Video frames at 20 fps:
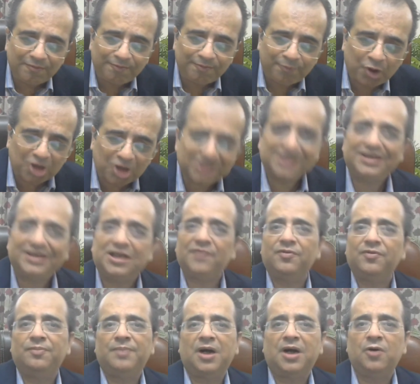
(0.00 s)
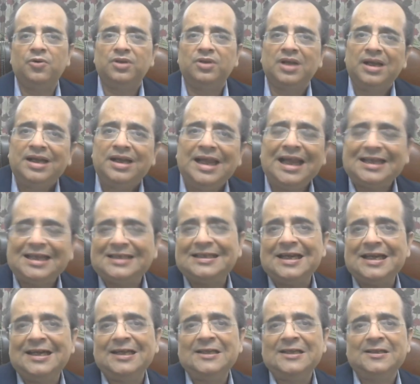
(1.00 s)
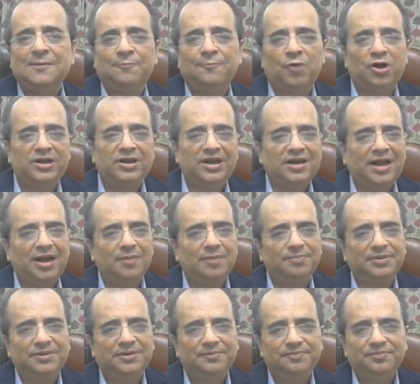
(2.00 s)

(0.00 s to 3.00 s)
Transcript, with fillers: positive about extending support and help.